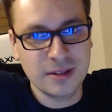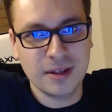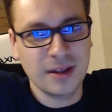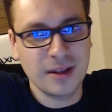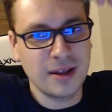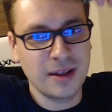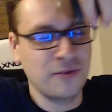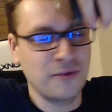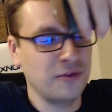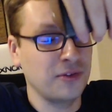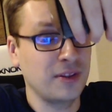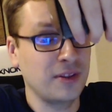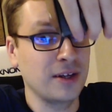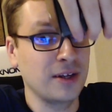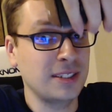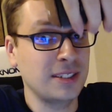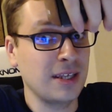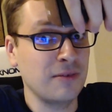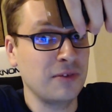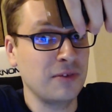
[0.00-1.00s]
If there's
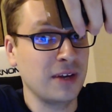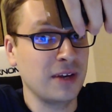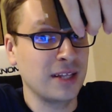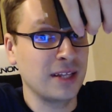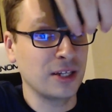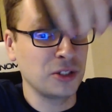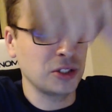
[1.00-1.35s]
something dangerous,